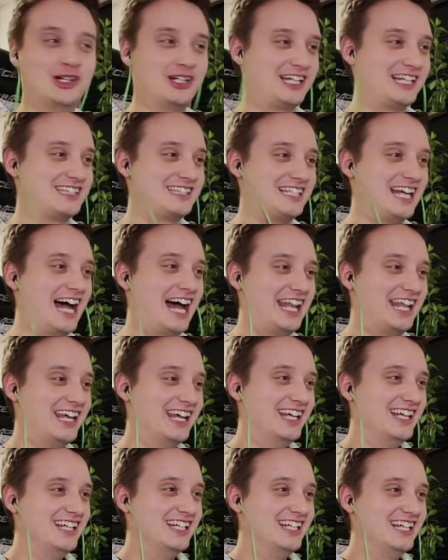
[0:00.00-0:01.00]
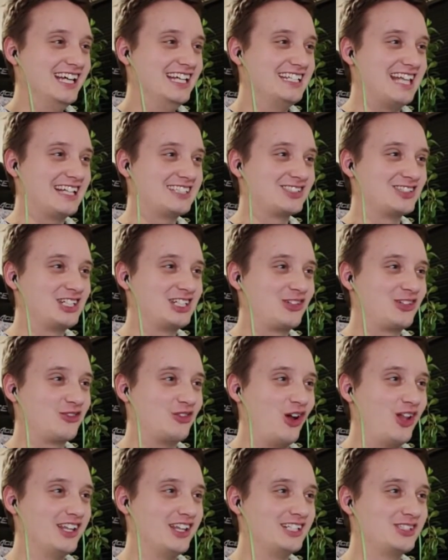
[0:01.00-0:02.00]
Look at that! It's actually
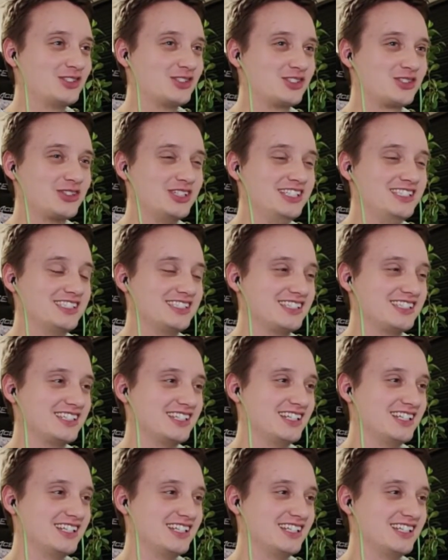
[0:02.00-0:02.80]
crawling to trees.